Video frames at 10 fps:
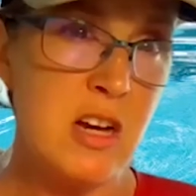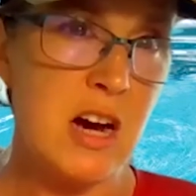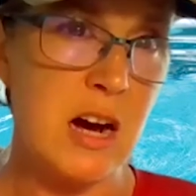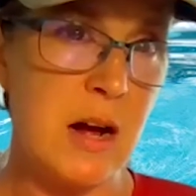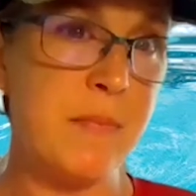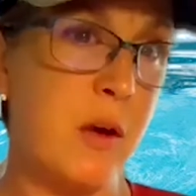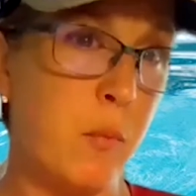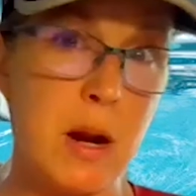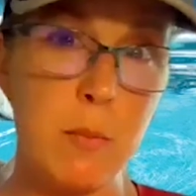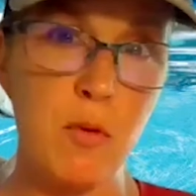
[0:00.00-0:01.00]
When
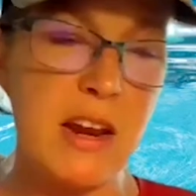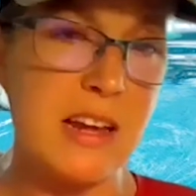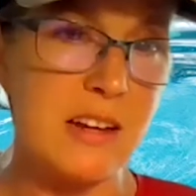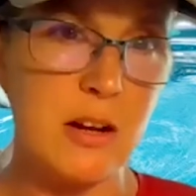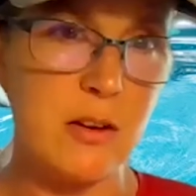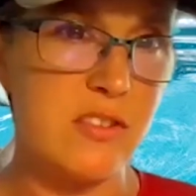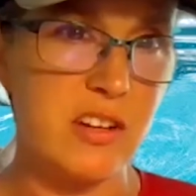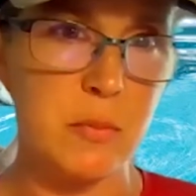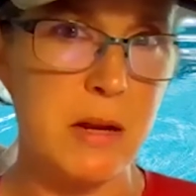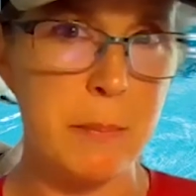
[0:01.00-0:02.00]
I'm running,
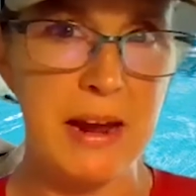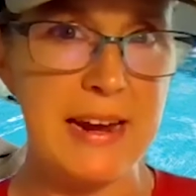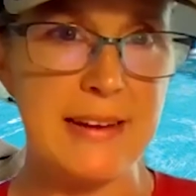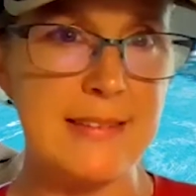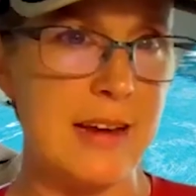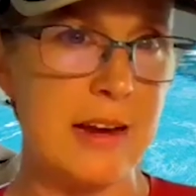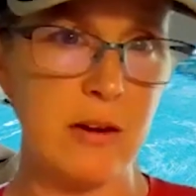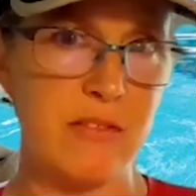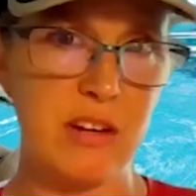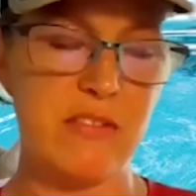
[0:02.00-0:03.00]
6 minute pace, I
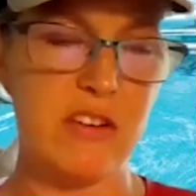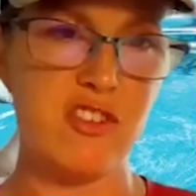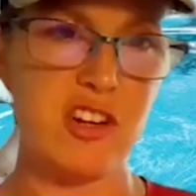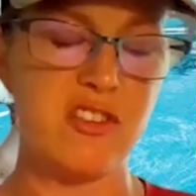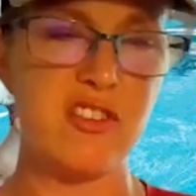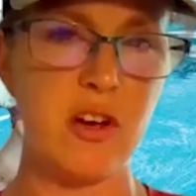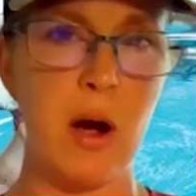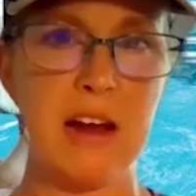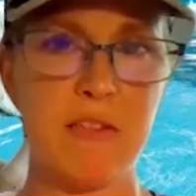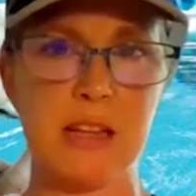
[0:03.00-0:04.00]
don't have any vision. So
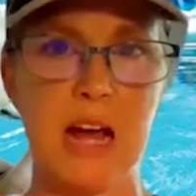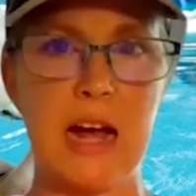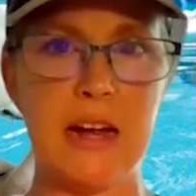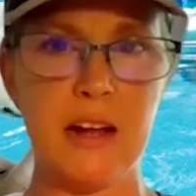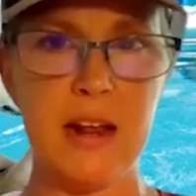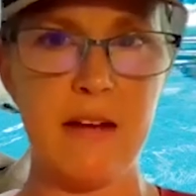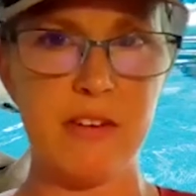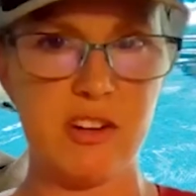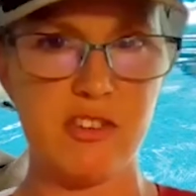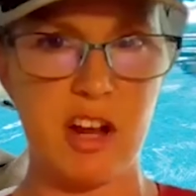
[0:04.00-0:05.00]
I rely on
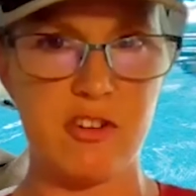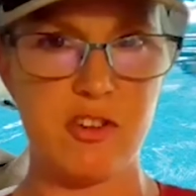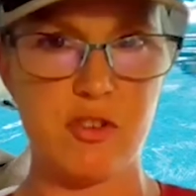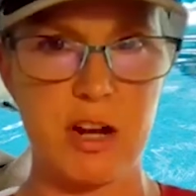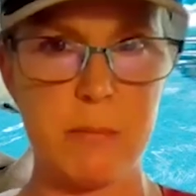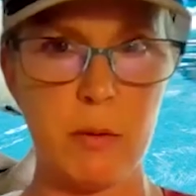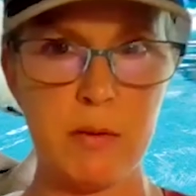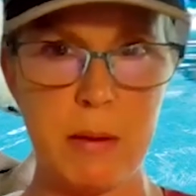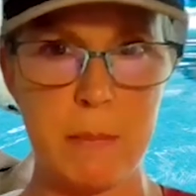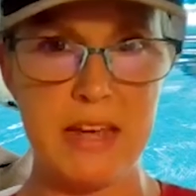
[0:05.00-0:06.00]
having to touch the treadmill
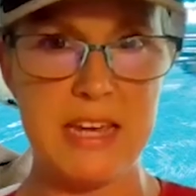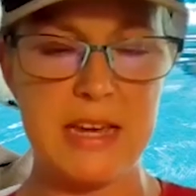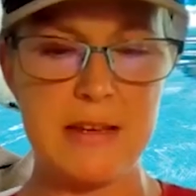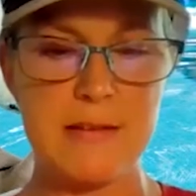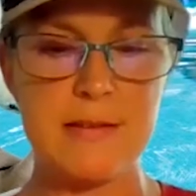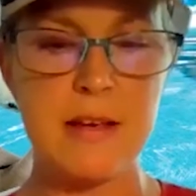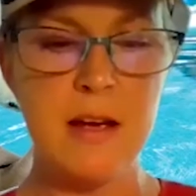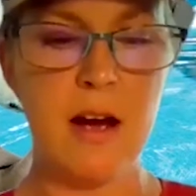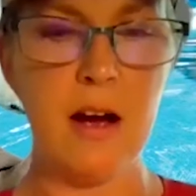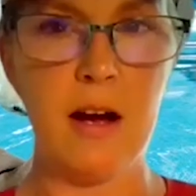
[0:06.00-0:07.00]
with my pinkies.
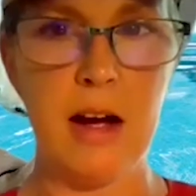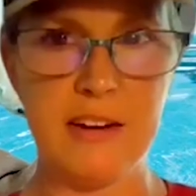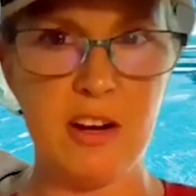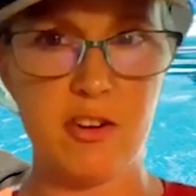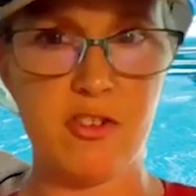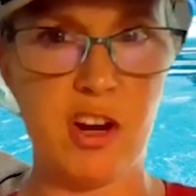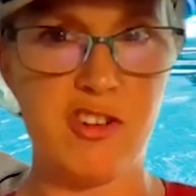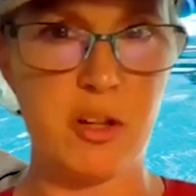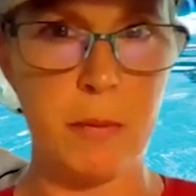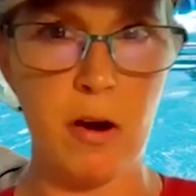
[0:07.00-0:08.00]
I
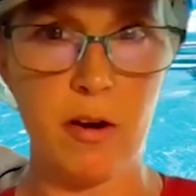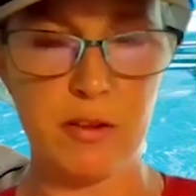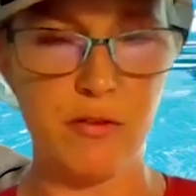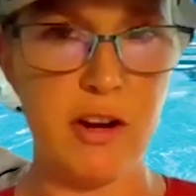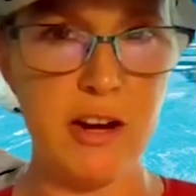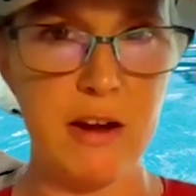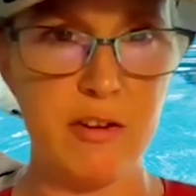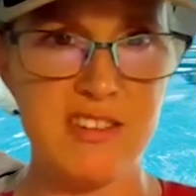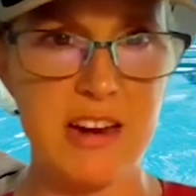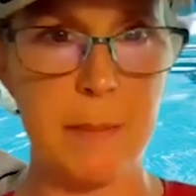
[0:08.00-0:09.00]
touch the bar at the front
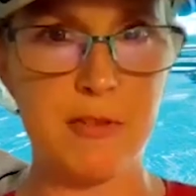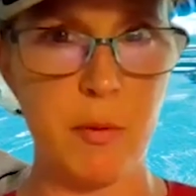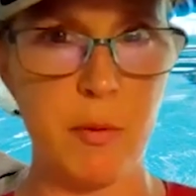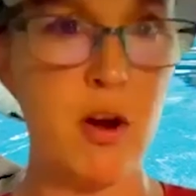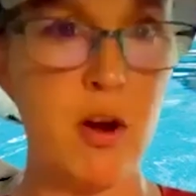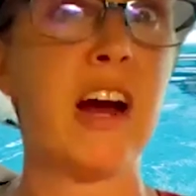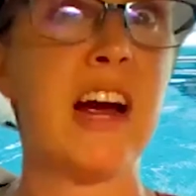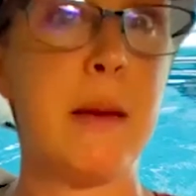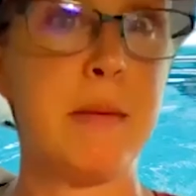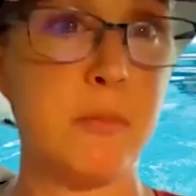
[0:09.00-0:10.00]
every step, so I know where
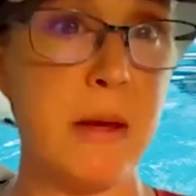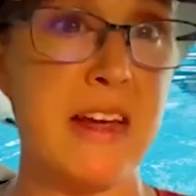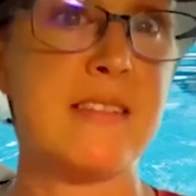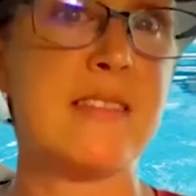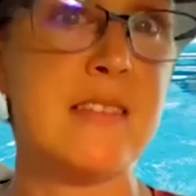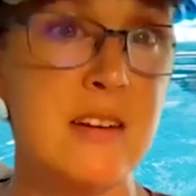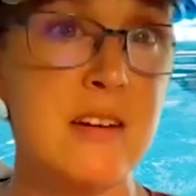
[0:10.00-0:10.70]
I am in space.